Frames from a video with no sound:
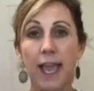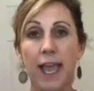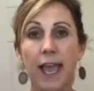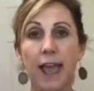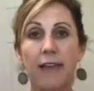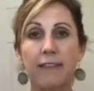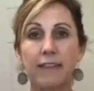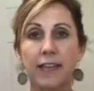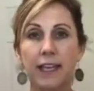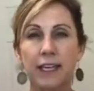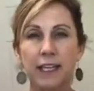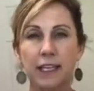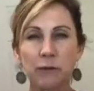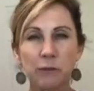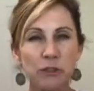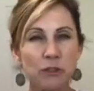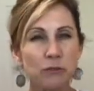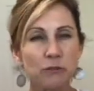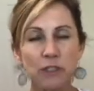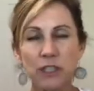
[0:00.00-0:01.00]
And then
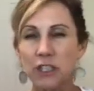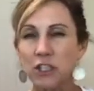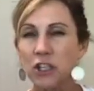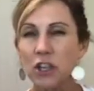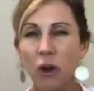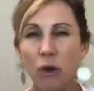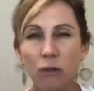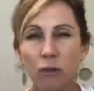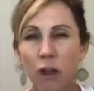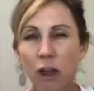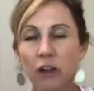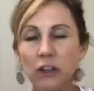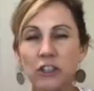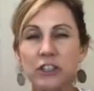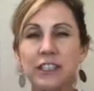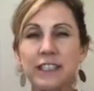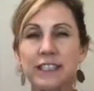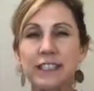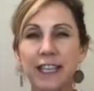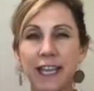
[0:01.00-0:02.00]
when you can no longer
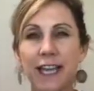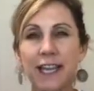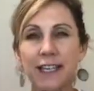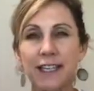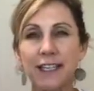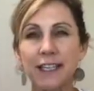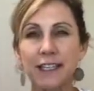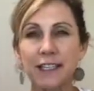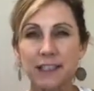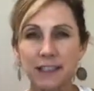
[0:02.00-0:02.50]
stand it,